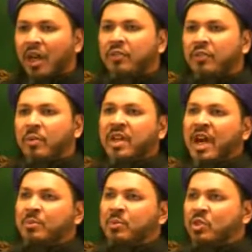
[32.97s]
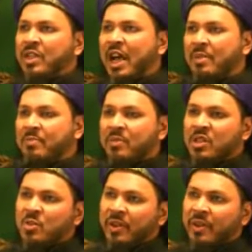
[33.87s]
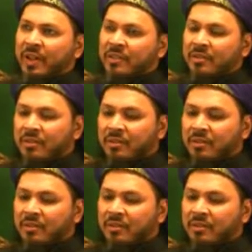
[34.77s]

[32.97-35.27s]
And from time to time, the spirit,